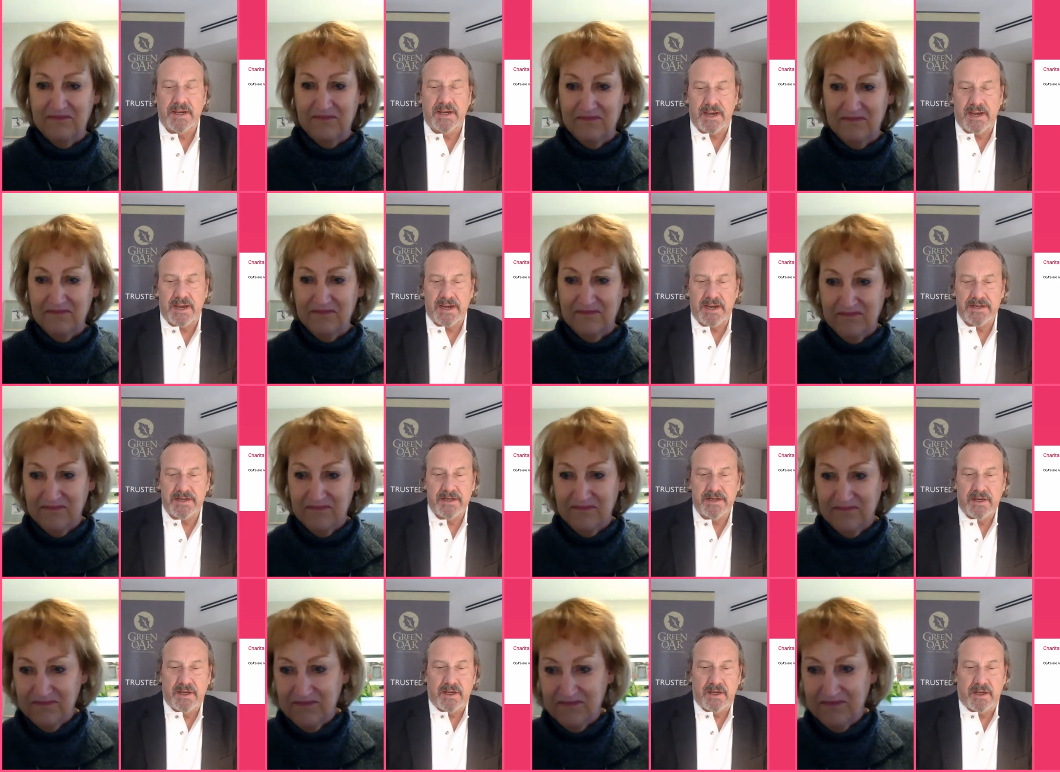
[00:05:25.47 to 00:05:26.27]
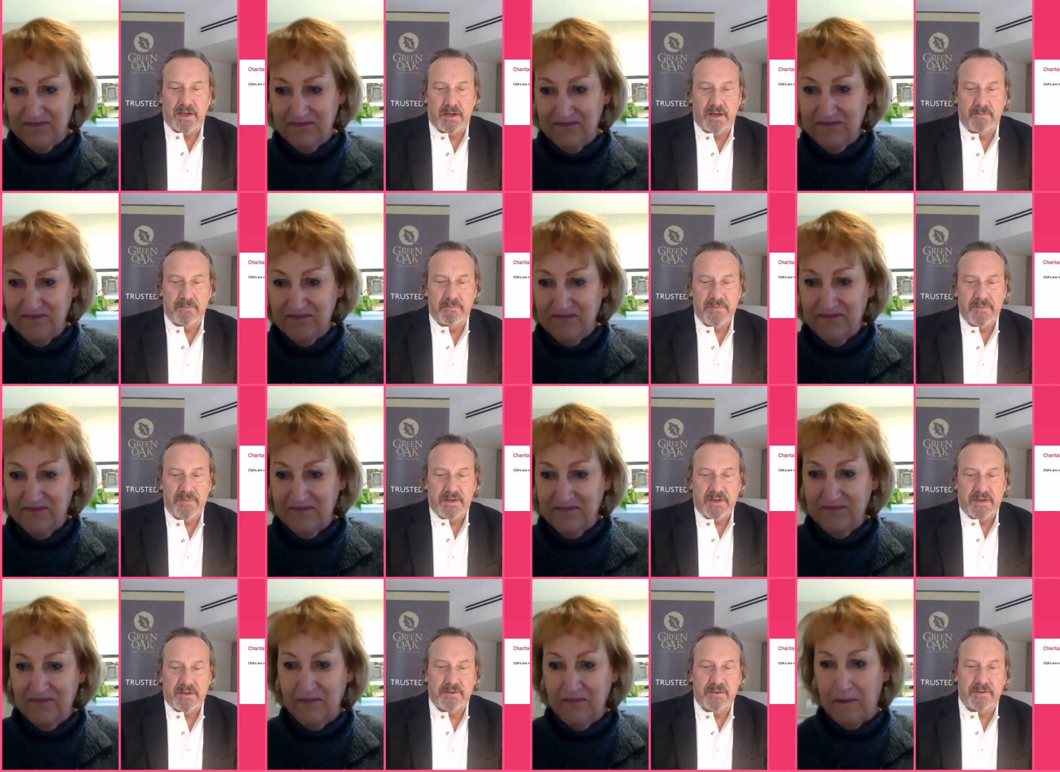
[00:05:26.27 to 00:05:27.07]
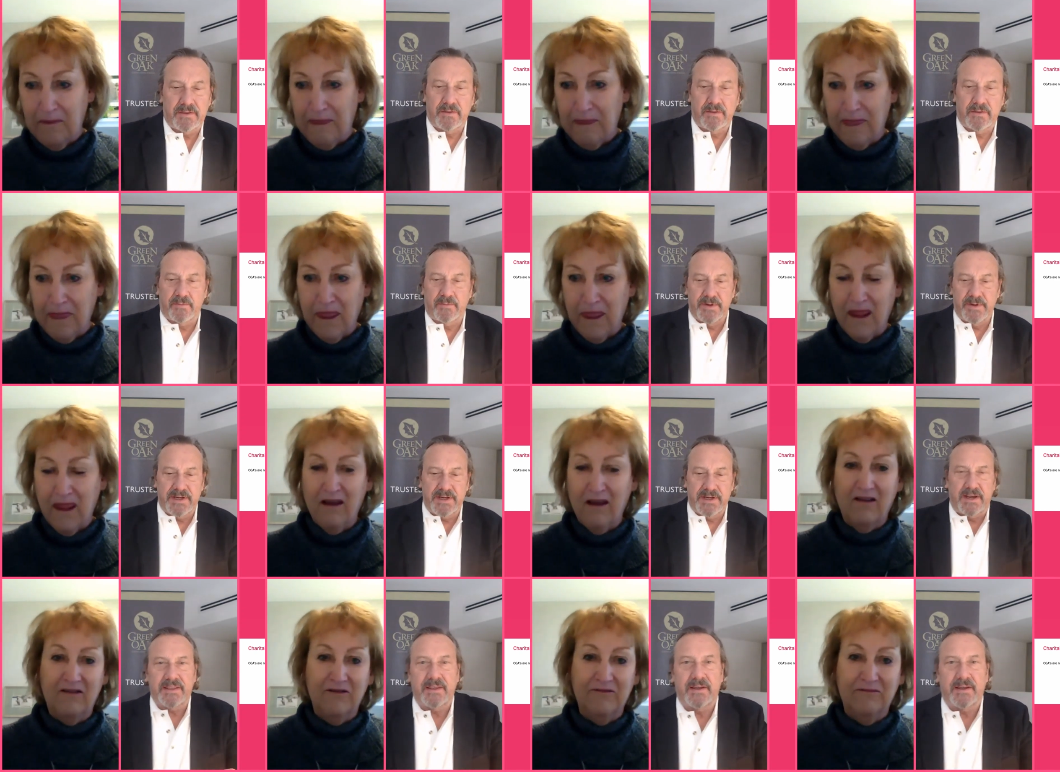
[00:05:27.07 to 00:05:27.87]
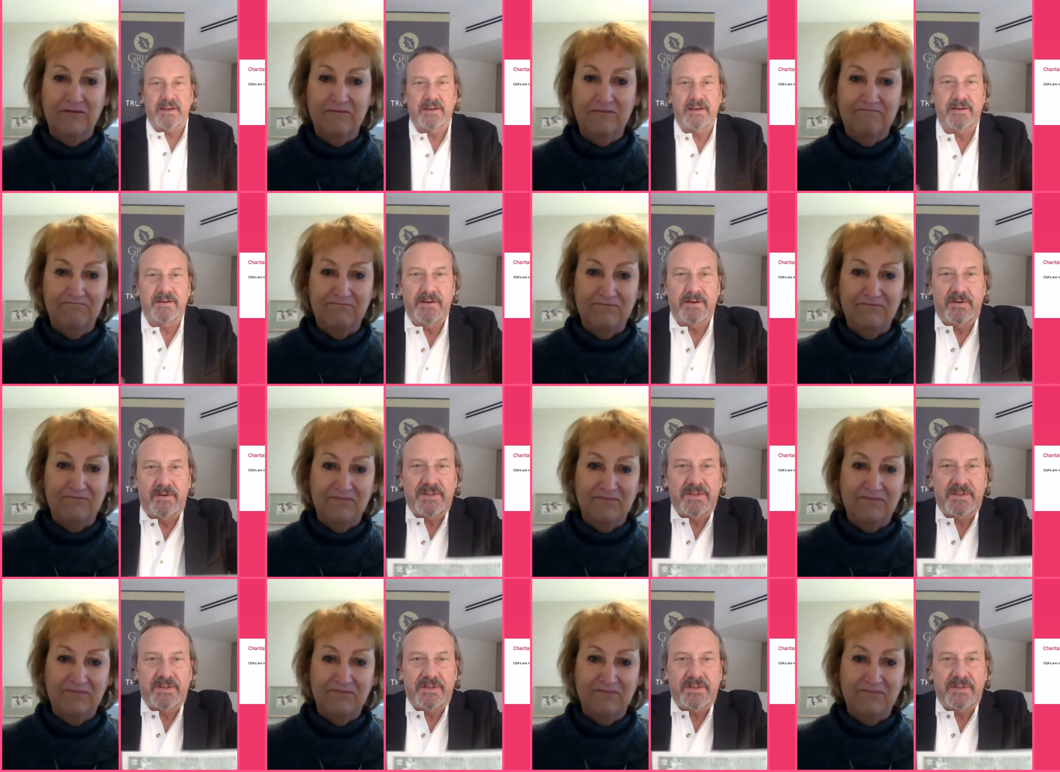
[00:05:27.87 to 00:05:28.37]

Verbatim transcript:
Speaker 1: And um, re I thought, you know,